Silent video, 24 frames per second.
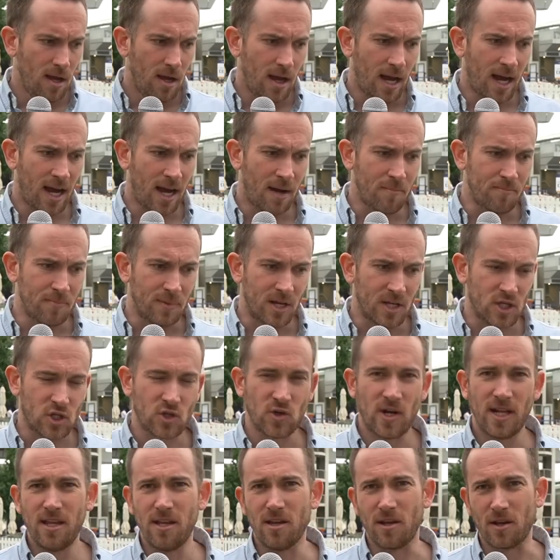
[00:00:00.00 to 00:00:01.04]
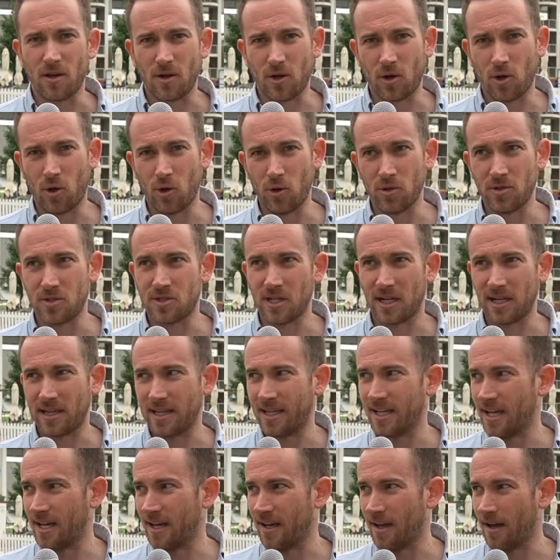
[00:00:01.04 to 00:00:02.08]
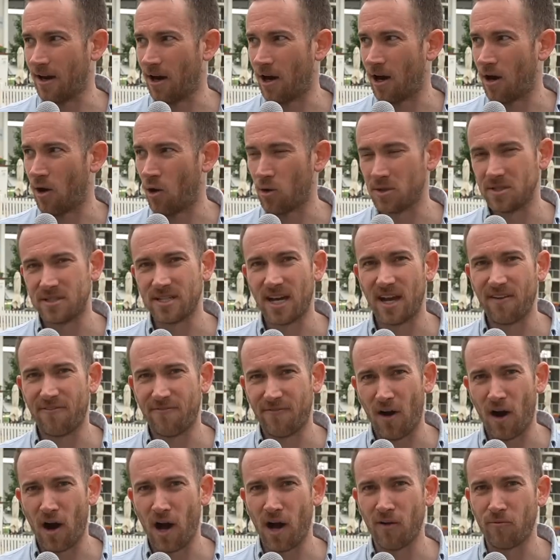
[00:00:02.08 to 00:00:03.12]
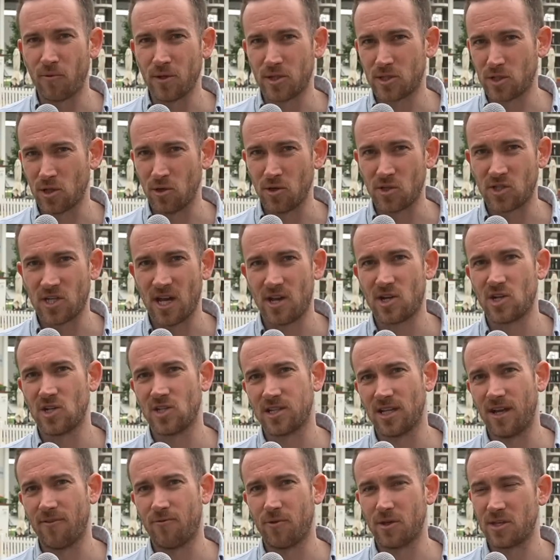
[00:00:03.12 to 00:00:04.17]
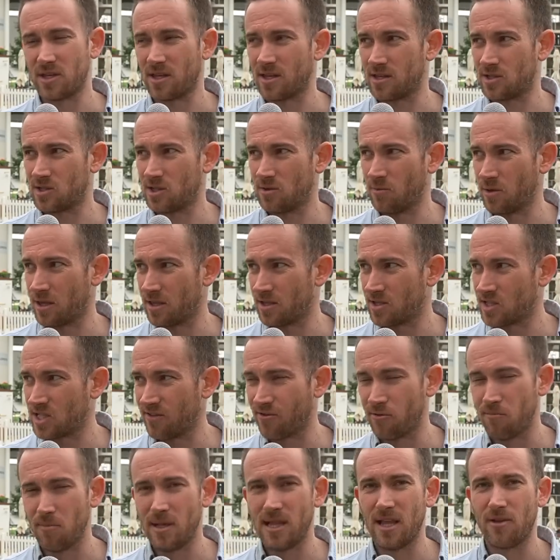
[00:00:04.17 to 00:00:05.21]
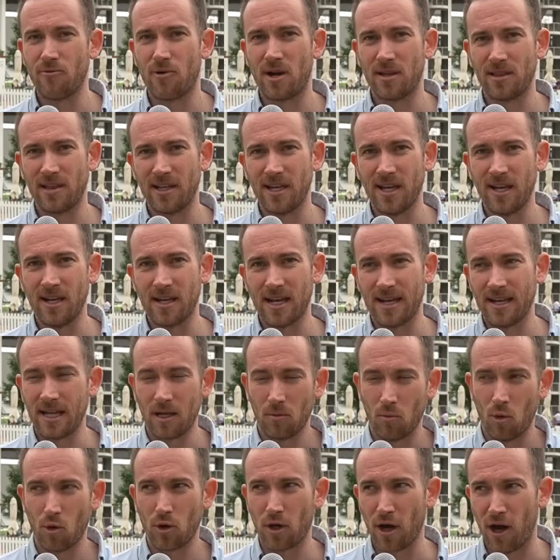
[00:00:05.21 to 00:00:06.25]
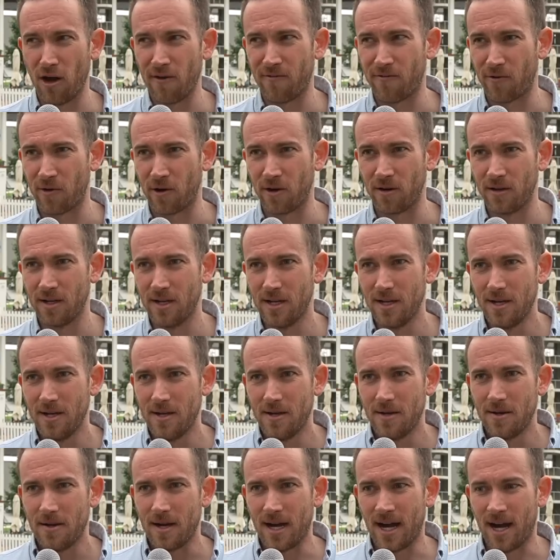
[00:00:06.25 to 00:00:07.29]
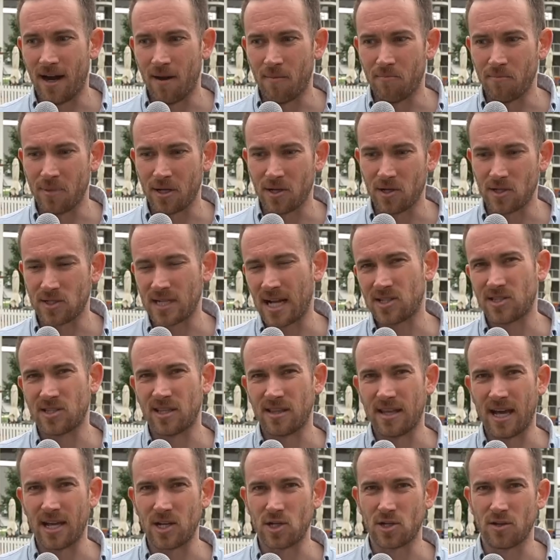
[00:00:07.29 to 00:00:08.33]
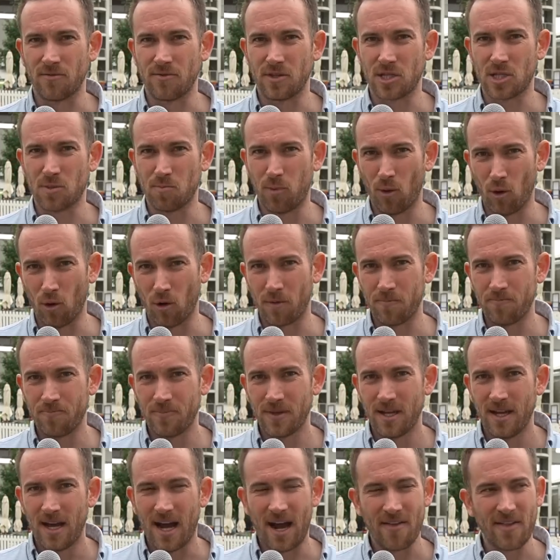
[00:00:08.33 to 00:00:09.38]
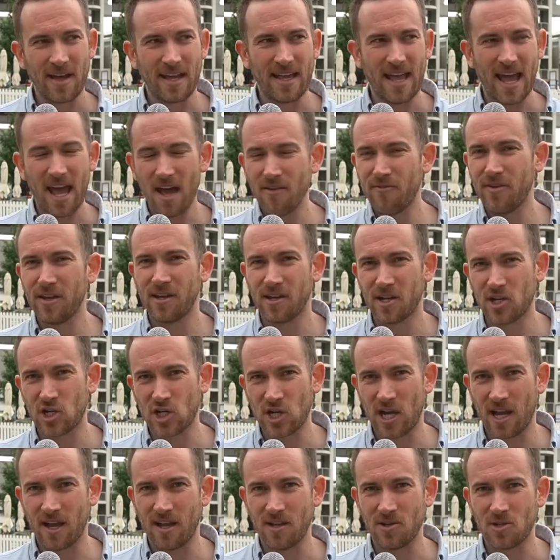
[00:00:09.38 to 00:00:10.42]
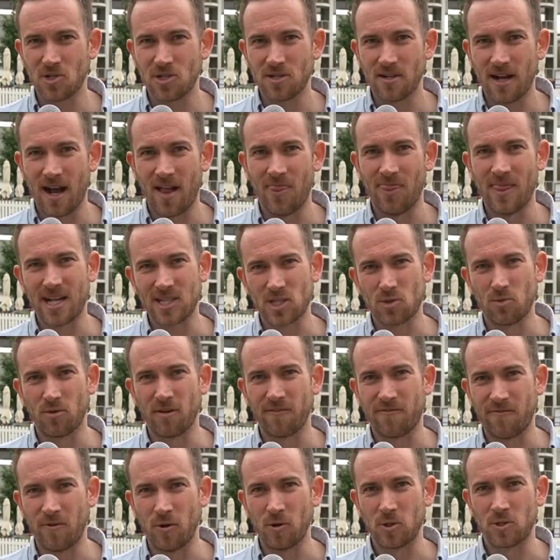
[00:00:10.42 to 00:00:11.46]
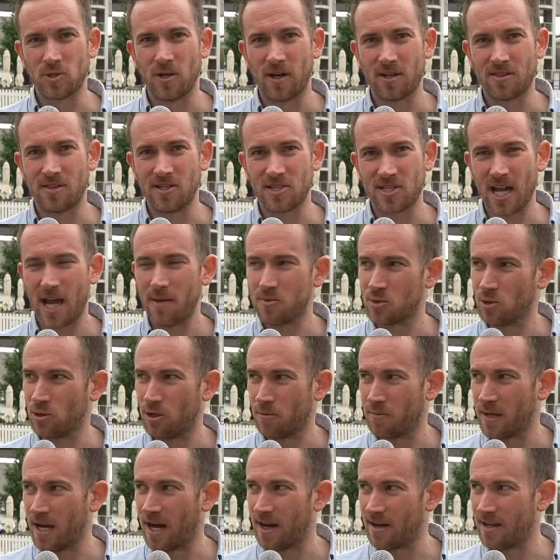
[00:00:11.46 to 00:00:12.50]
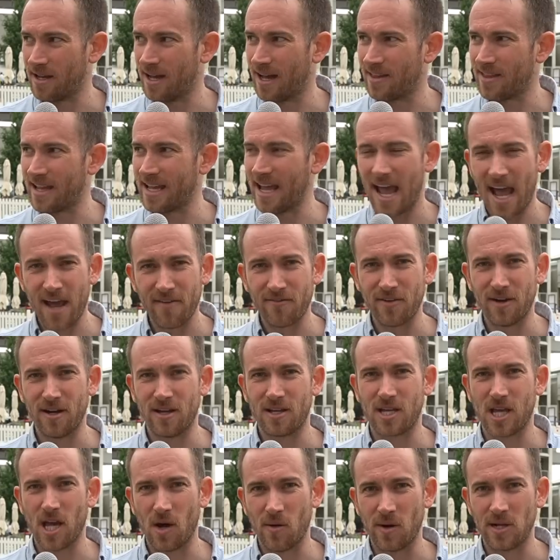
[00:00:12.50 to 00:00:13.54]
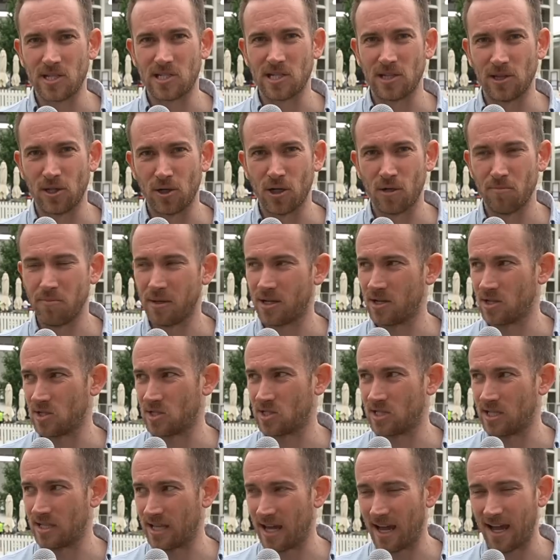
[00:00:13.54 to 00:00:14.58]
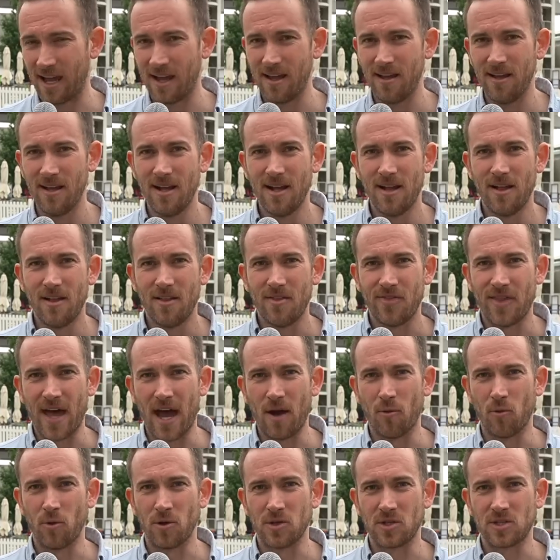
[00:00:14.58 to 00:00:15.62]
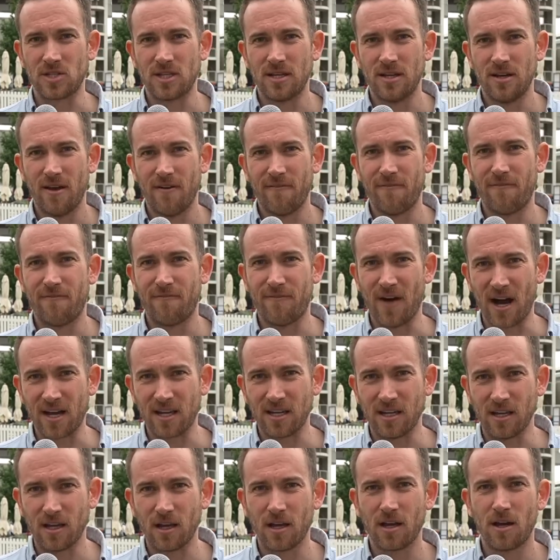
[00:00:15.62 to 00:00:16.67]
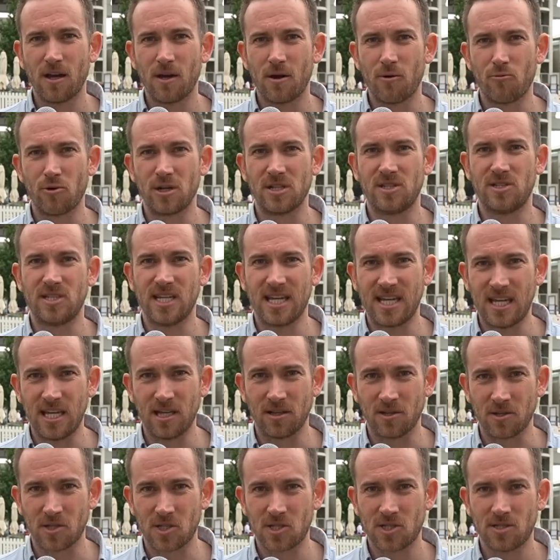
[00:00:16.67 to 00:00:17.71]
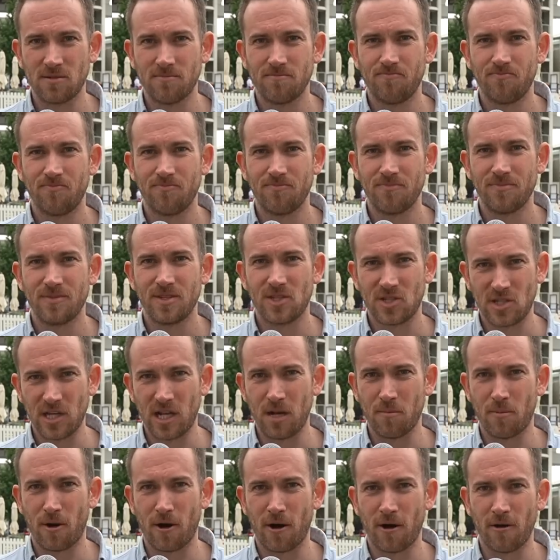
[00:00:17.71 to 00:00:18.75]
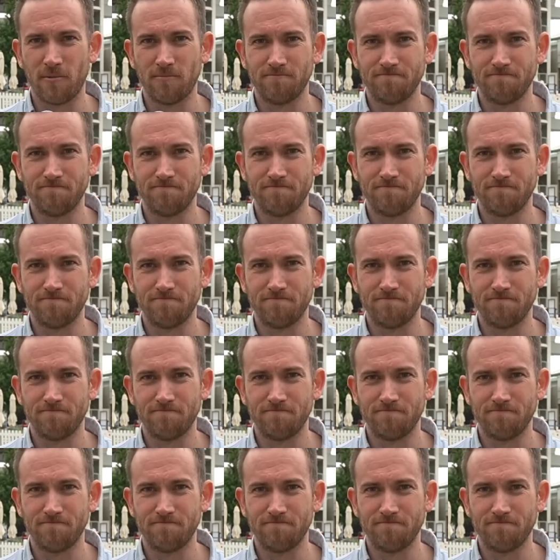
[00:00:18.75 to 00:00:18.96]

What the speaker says: Australia could declare on day 5 with 2 sessions left with a 7 million run lead, and England will go for it because that's the nature of the sport. Are they ever going to change? And that's what it feels like this game's all about. Are they ever going to learn? Because today, that was fucking ridiculous. See you tomorrow.